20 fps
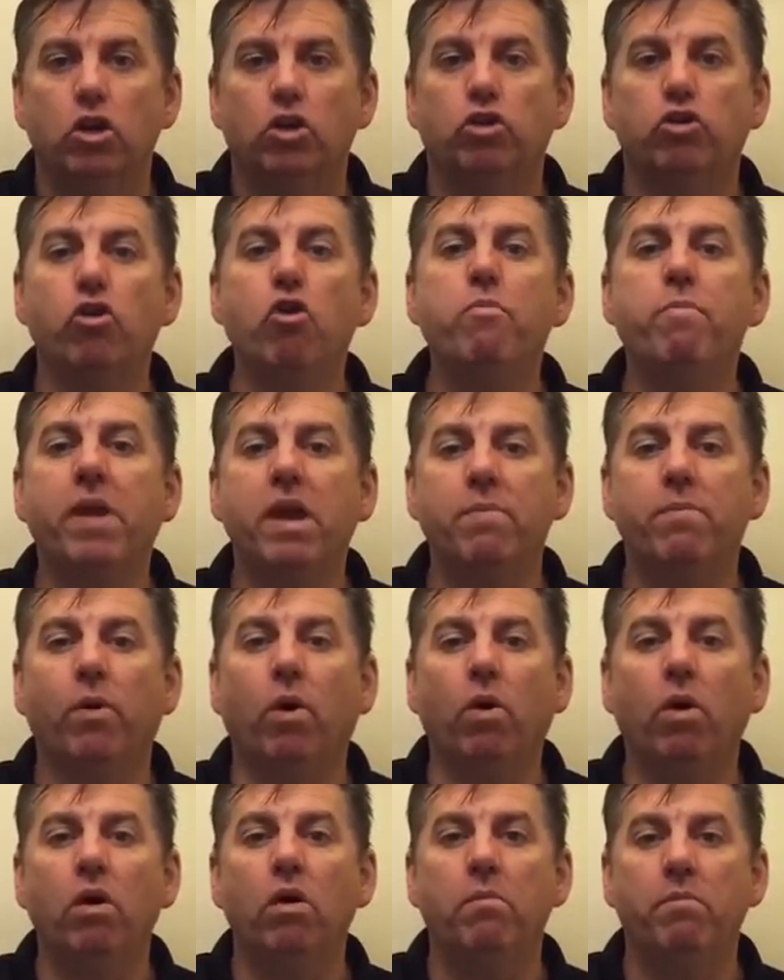Two
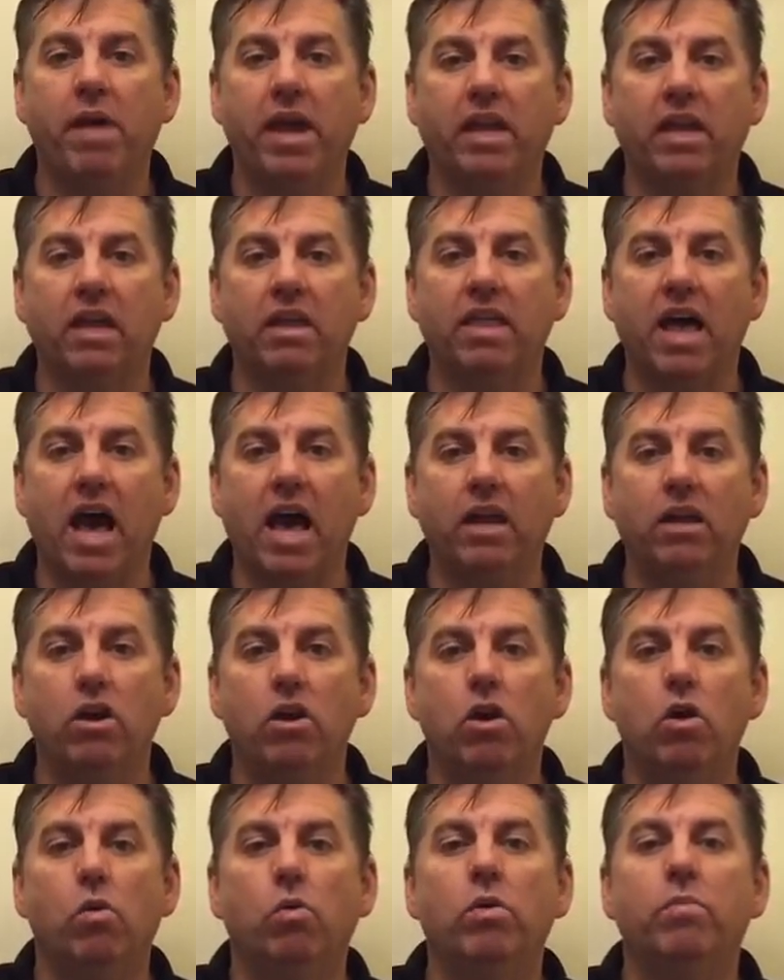people making
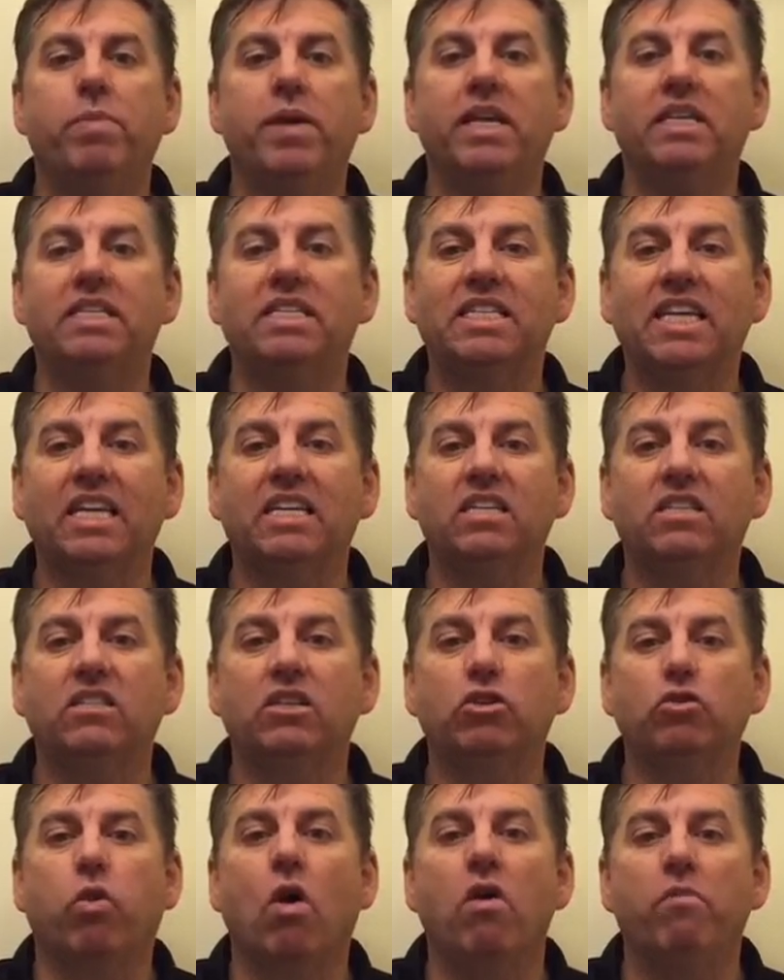that would be $6 to
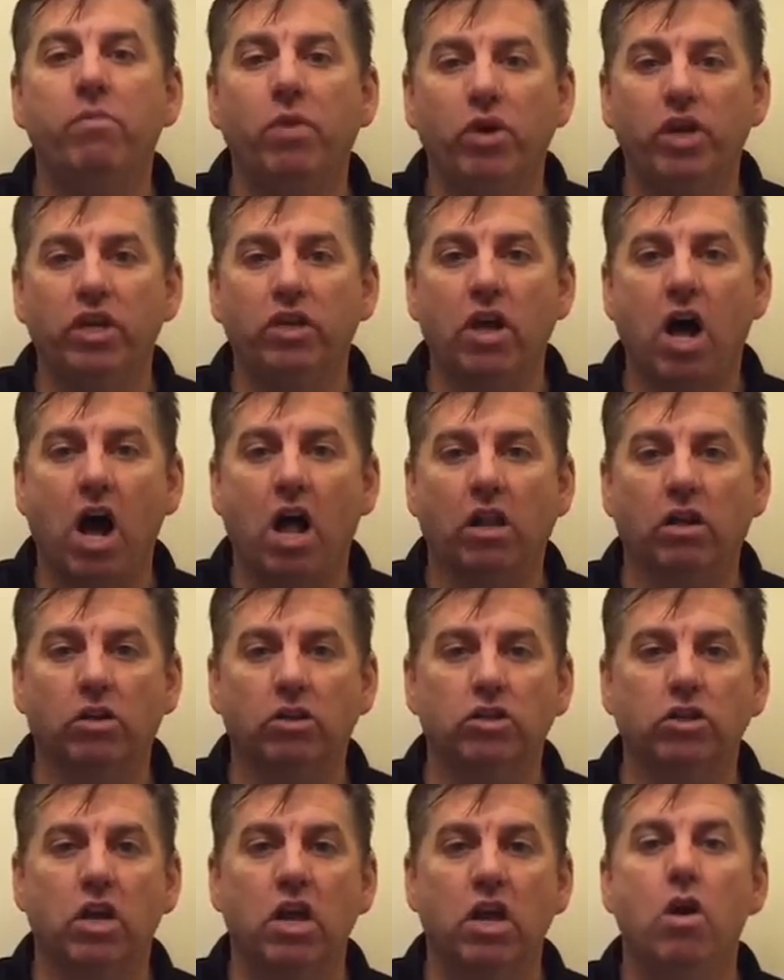$12 million
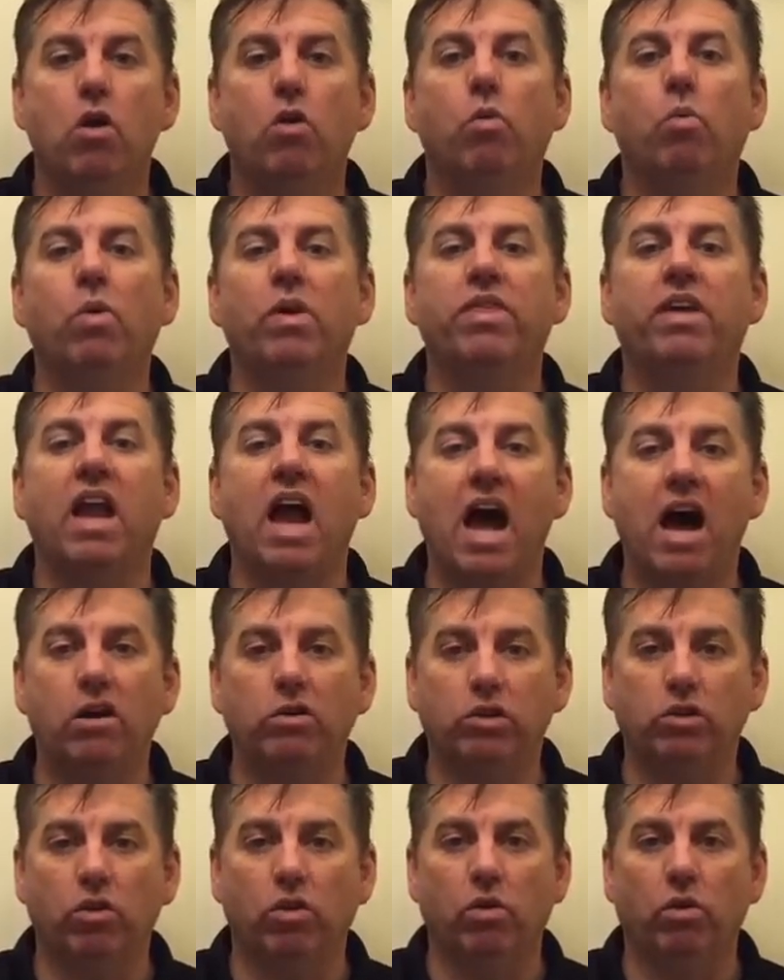within a
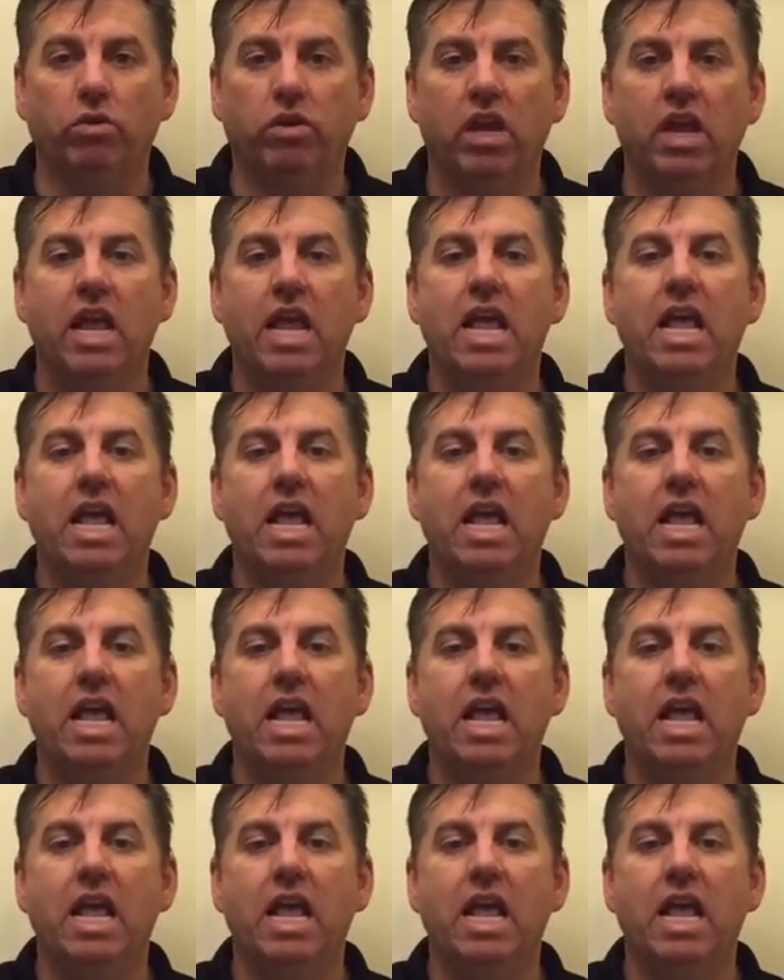household.